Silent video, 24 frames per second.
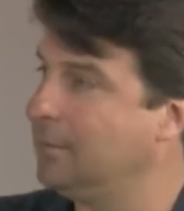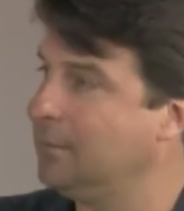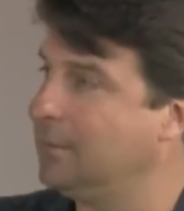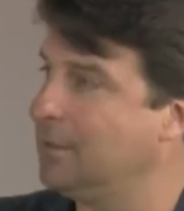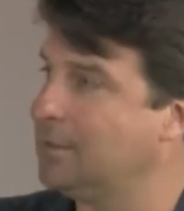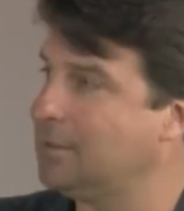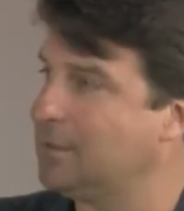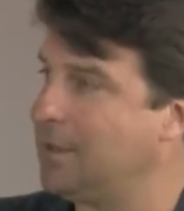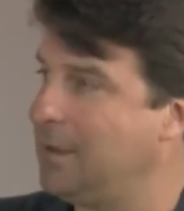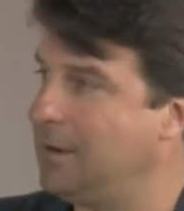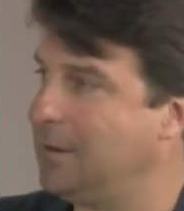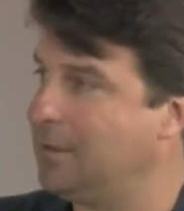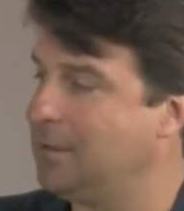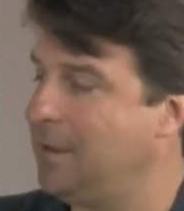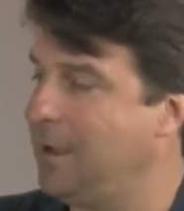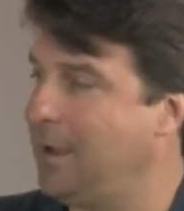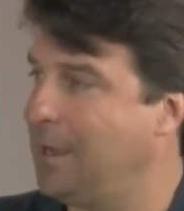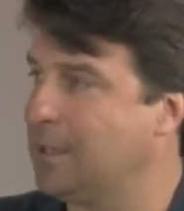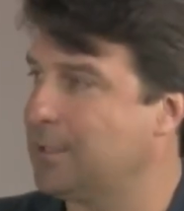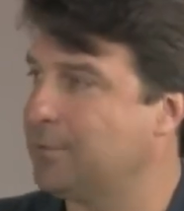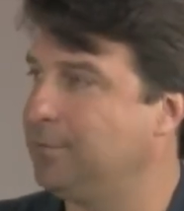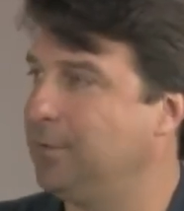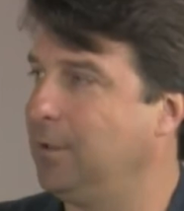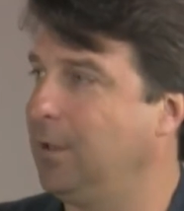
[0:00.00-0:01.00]
discounted
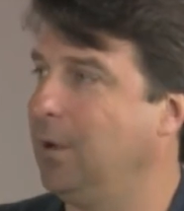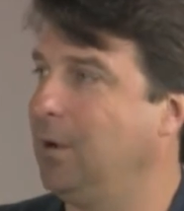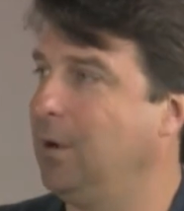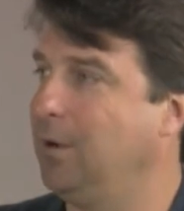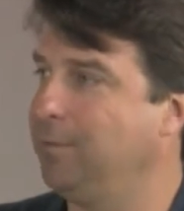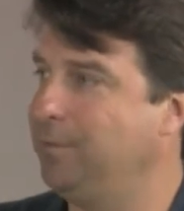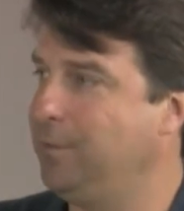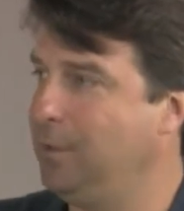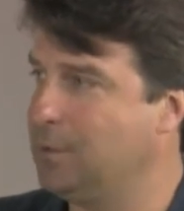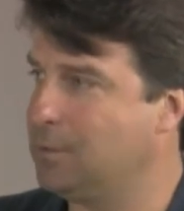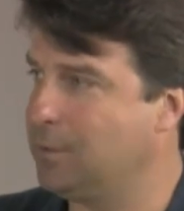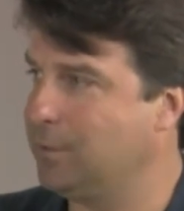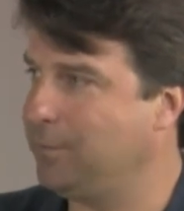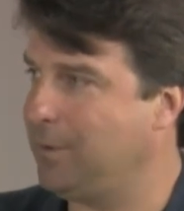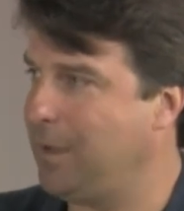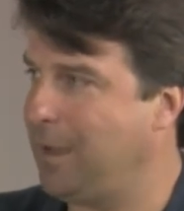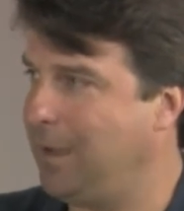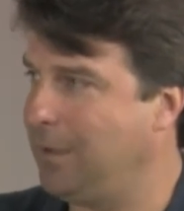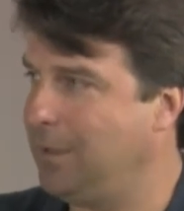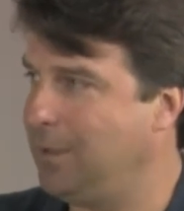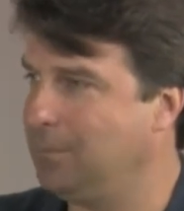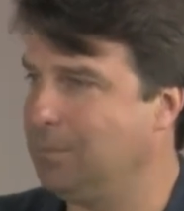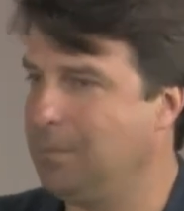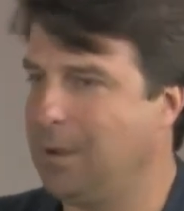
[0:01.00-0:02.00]
cash flow, future
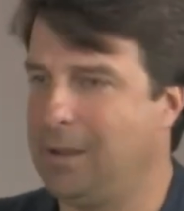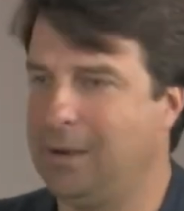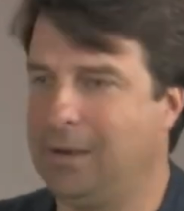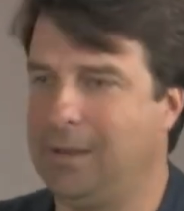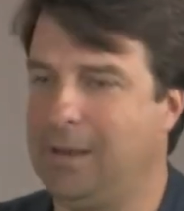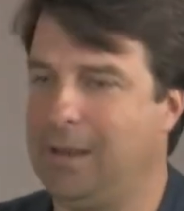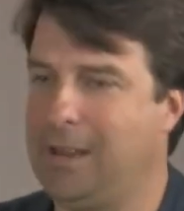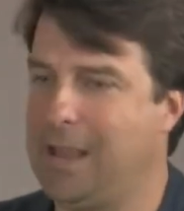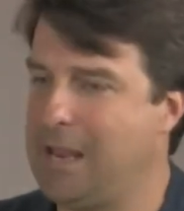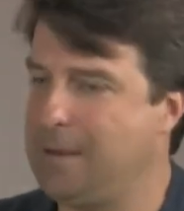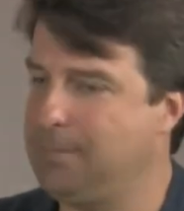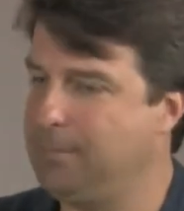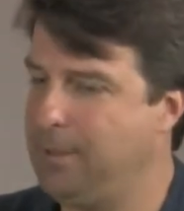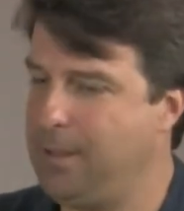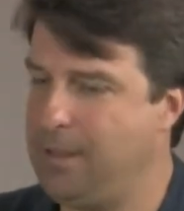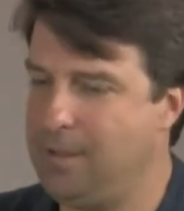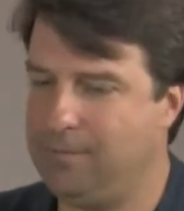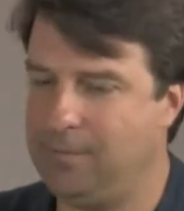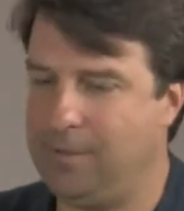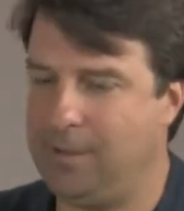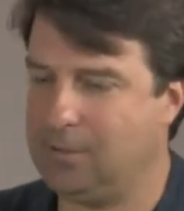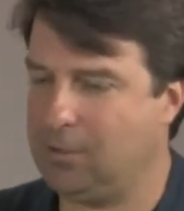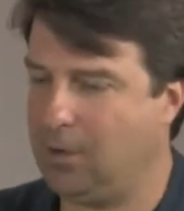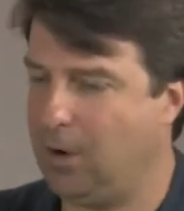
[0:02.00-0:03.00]
value of money,
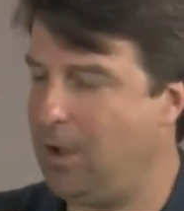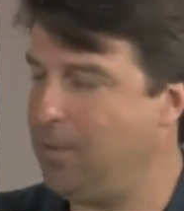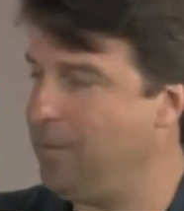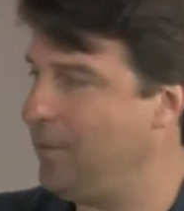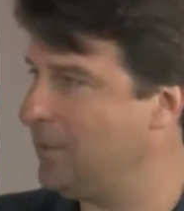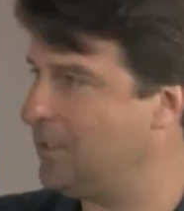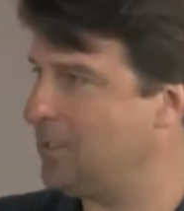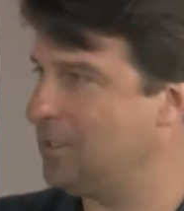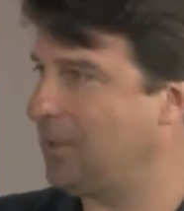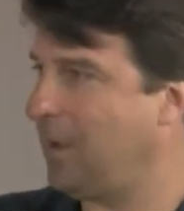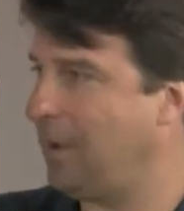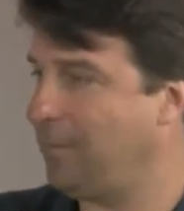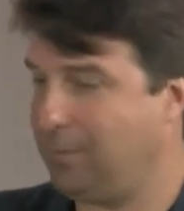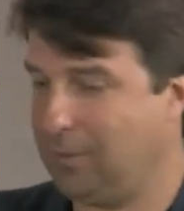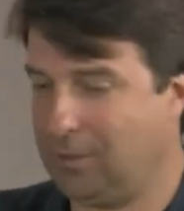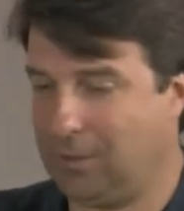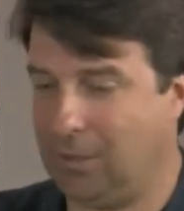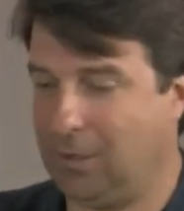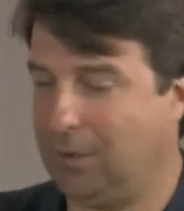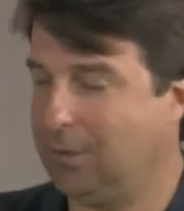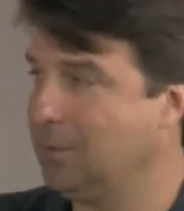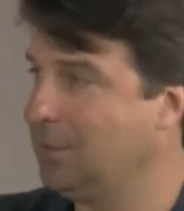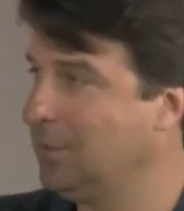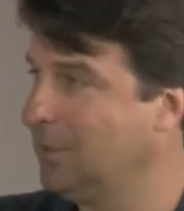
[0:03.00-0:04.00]
NPVs, all this stuff. The
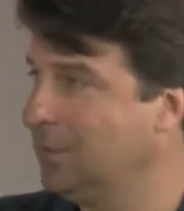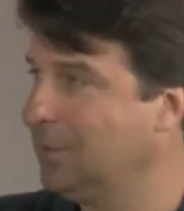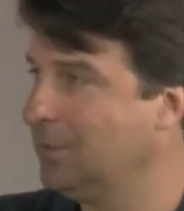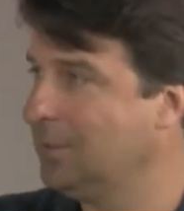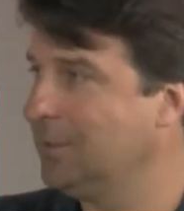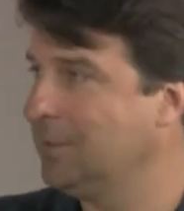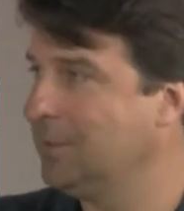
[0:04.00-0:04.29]
numbers